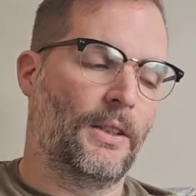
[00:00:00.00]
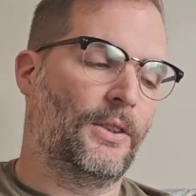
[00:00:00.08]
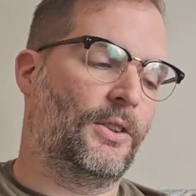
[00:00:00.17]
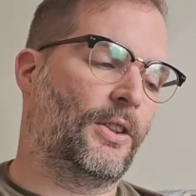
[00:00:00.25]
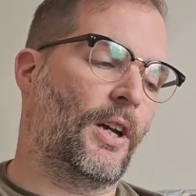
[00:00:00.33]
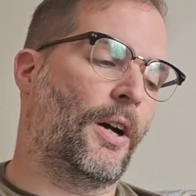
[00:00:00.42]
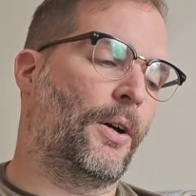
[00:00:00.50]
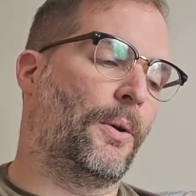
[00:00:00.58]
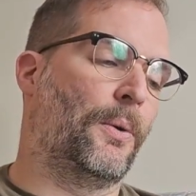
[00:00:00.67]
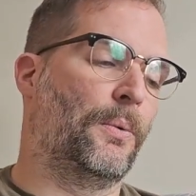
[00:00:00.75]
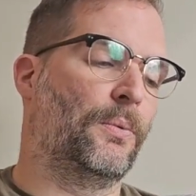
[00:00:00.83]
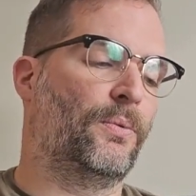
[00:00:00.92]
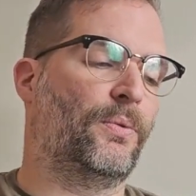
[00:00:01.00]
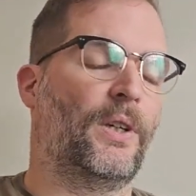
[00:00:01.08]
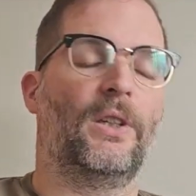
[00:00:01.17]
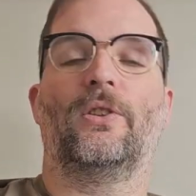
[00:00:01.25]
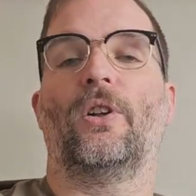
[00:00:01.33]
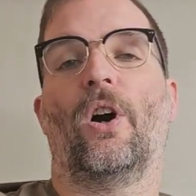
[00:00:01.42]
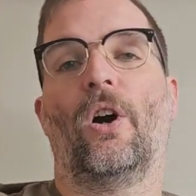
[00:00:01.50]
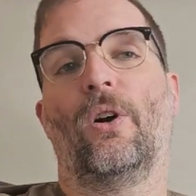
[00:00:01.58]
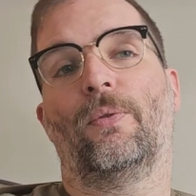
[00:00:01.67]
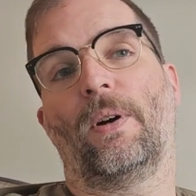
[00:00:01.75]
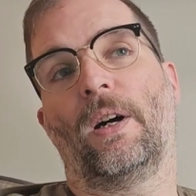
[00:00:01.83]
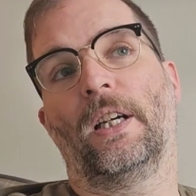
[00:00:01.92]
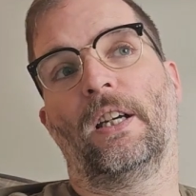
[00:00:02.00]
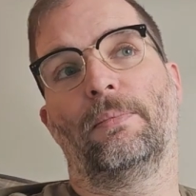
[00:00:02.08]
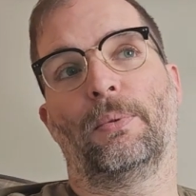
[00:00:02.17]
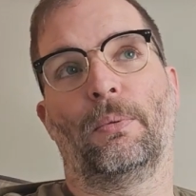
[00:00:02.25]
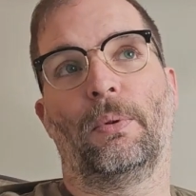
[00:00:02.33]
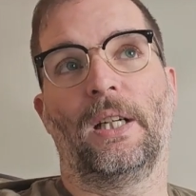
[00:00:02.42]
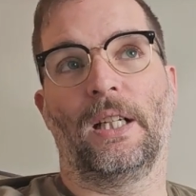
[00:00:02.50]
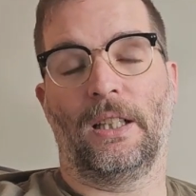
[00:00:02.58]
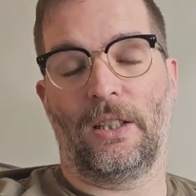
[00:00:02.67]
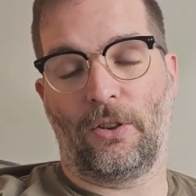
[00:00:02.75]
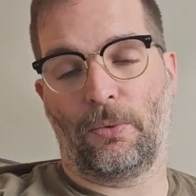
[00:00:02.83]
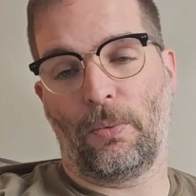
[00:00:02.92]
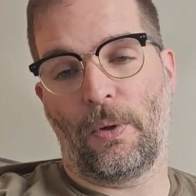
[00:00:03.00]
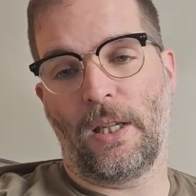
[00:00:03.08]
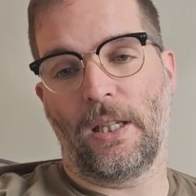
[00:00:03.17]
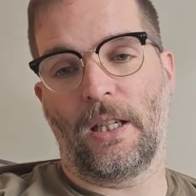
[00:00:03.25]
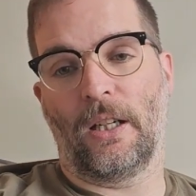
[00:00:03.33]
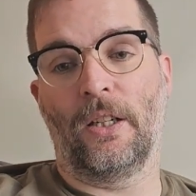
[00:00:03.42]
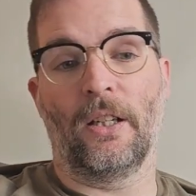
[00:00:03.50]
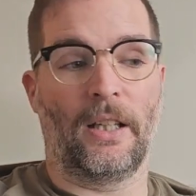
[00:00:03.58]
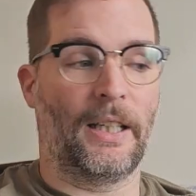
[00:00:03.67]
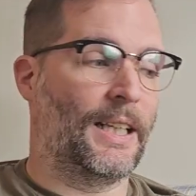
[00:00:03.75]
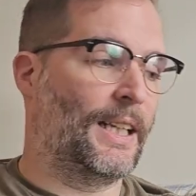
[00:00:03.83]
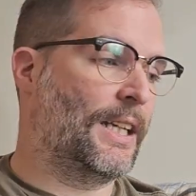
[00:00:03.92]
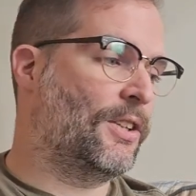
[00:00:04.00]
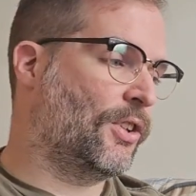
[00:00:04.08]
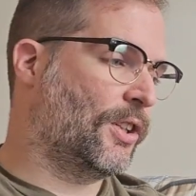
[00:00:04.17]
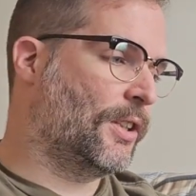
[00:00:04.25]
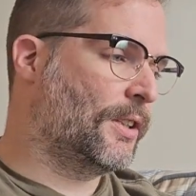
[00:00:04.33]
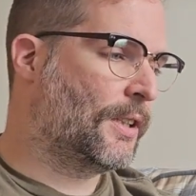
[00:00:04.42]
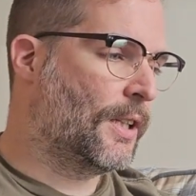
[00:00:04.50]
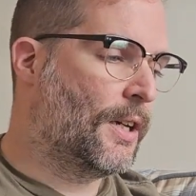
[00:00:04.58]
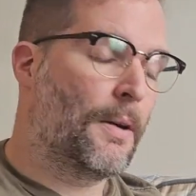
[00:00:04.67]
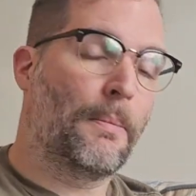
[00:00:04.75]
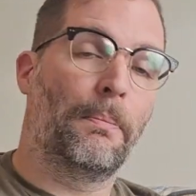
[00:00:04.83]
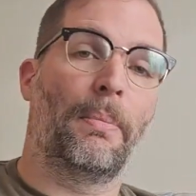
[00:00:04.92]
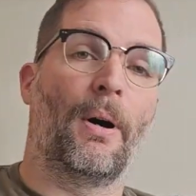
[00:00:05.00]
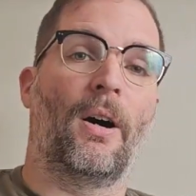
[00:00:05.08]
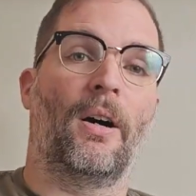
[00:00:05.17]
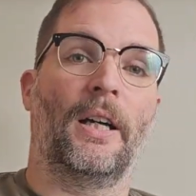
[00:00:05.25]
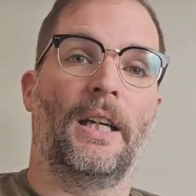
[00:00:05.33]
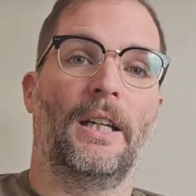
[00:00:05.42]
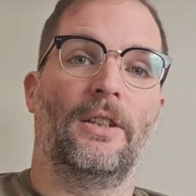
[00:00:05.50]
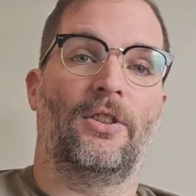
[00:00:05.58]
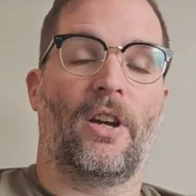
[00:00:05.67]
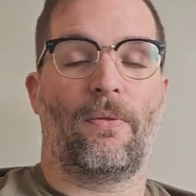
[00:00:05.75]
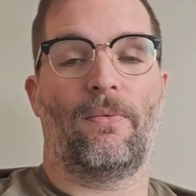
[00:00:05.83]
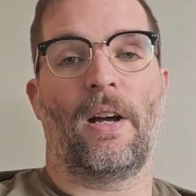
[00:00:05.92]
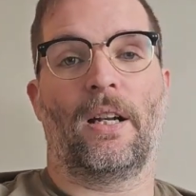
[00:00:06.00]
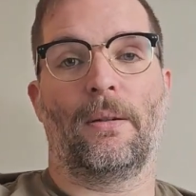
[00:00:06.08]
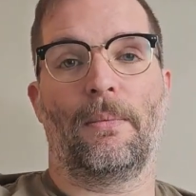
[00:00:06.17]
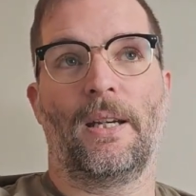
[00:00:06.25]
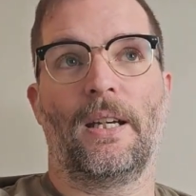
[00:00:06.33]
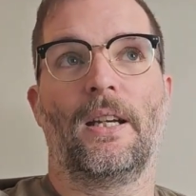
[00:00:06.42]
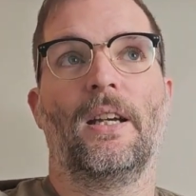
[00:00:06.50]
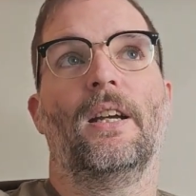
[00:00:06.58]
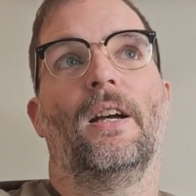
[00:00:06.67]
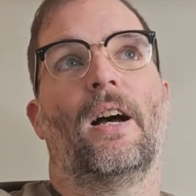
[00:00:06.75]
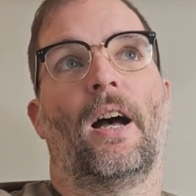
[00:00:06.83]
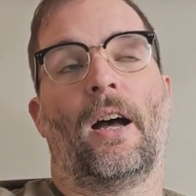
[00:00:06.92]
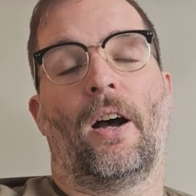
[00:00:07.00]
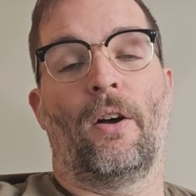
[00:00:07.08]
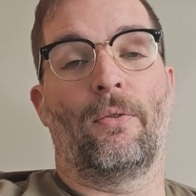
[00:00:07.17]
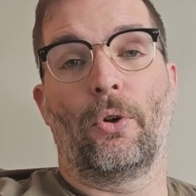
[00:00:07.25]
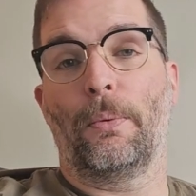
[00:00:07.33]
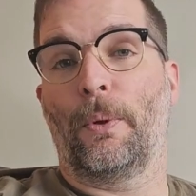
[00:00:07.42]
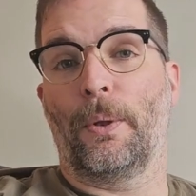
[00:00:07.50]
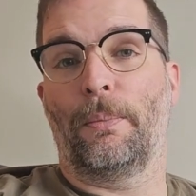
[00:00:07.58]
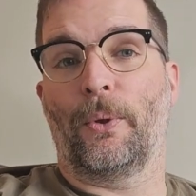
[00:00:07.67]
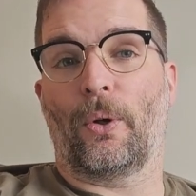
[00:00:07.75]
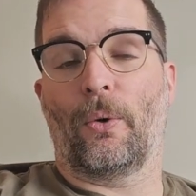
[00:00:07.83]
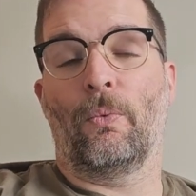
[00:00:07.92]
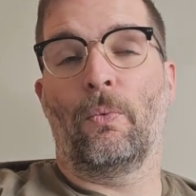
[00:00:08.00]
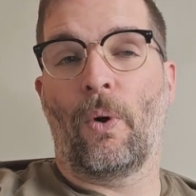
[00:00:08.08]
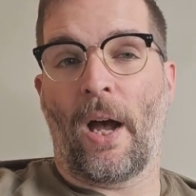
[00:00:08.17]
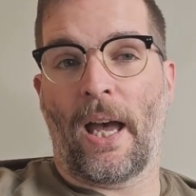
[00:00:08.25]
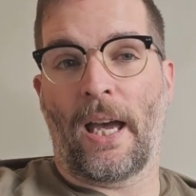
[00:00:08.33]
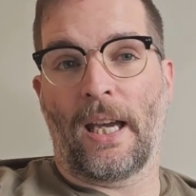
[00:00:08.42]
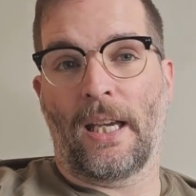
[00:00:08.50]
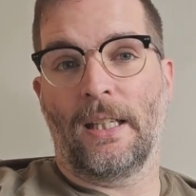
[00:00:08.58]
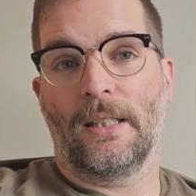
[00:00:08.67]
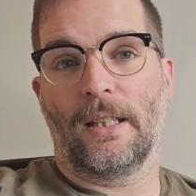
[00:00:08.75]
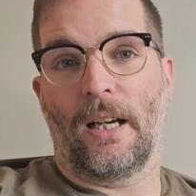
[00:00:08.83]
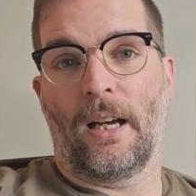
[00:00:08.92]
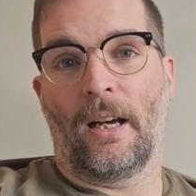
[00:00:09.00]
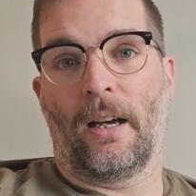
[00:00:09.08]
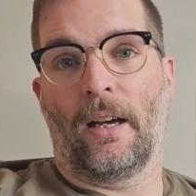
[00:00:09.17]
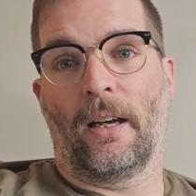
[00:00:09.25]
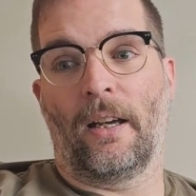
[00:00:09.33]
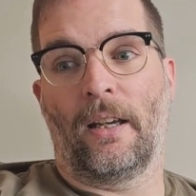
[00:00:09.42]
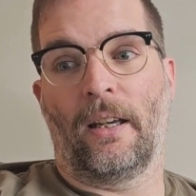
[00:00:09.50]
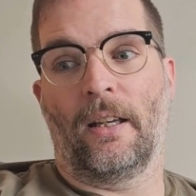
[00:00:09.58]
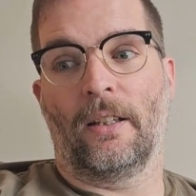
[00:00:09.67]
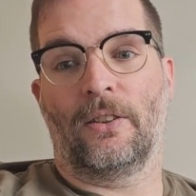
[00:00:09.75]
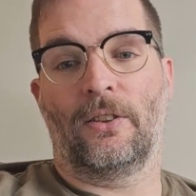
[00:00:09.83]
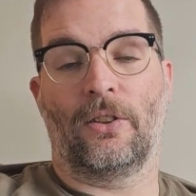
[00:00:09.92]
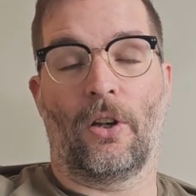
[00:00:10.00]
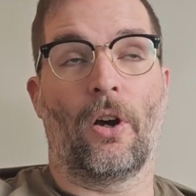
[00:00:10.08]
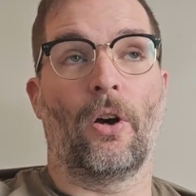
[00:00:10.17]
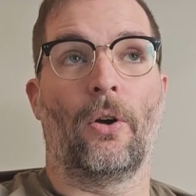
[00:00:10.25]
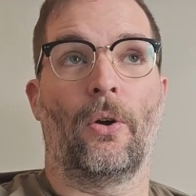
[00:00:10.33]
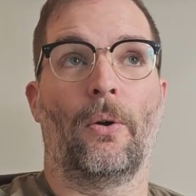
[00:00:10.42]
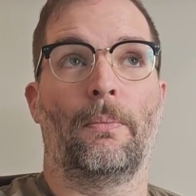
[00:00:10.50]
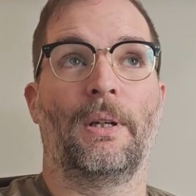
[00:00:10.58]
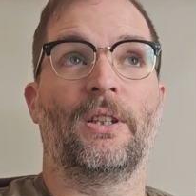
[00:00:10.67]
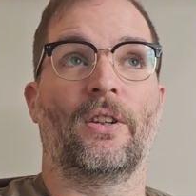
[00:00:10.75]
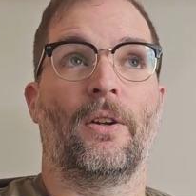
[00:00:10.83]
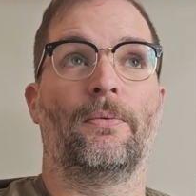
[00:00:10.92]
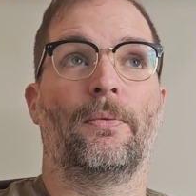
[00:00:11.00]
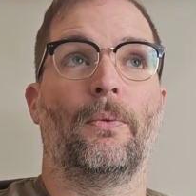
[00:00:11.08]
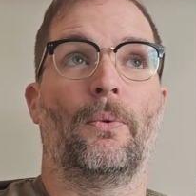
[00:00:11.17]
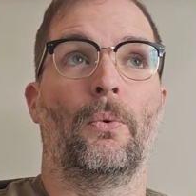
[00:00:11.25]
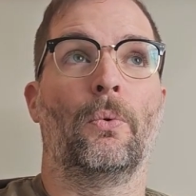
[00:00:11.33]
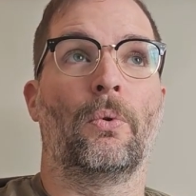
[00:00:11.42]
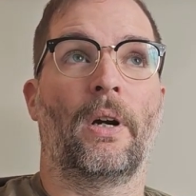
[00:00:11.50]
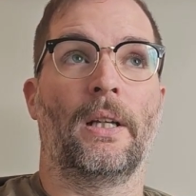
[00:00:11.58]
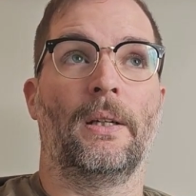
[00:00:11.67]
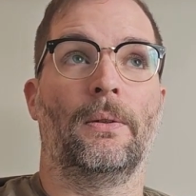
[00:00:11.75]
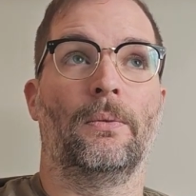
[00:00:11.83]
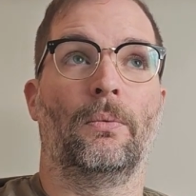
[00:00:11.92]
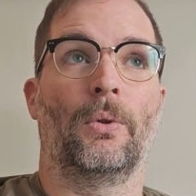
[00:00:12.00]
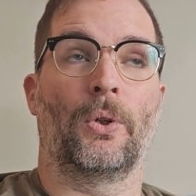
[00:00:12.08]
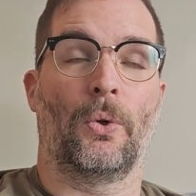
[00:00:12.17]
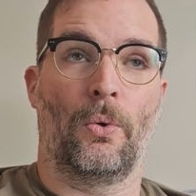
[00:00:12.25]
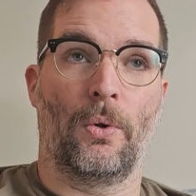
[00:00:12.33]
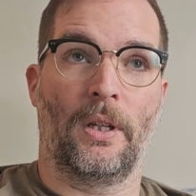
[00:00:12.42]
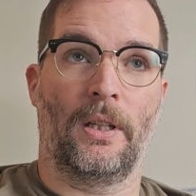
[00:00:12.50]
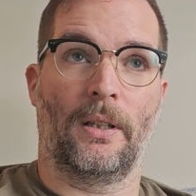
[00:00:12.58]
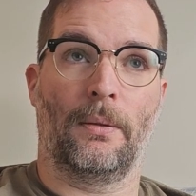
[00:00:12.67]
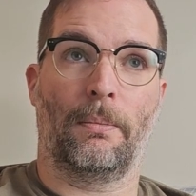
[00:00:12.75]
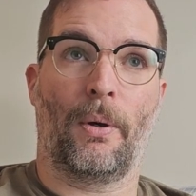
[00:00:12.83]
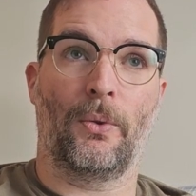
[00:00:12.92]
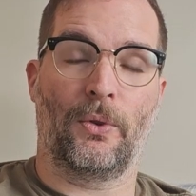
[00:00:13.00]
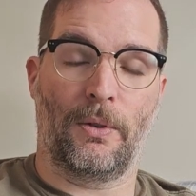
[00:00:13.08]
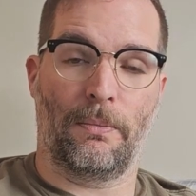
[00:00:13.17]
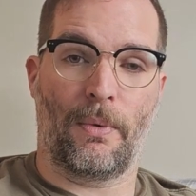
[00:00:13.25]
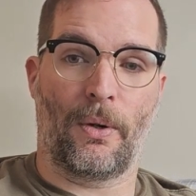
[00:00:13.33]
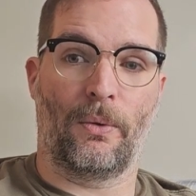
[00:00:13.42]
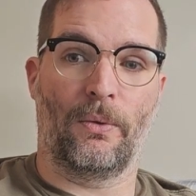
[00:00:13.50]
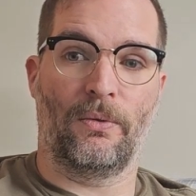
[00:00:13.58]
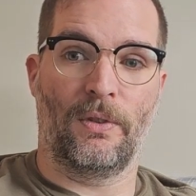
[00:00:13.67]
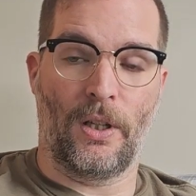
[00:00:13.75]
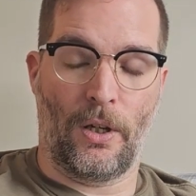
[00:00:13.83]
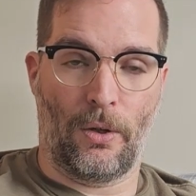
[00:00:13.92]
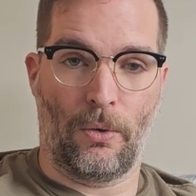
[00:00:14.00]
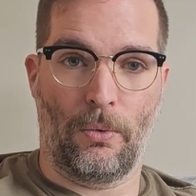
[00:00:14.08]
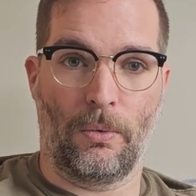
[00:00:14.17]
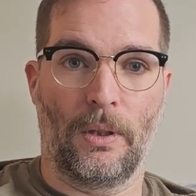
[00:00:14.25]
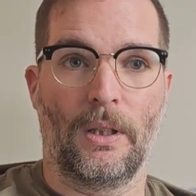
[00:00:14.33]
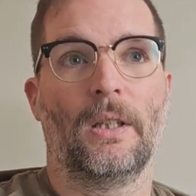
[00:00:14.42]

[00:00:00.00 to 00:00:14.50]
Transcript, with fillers: So, first off, I have been reading this week Annihilation by Jeff Vandermeer. Uh, I've already put the book away uh, so, because I've already recorded and posted my review.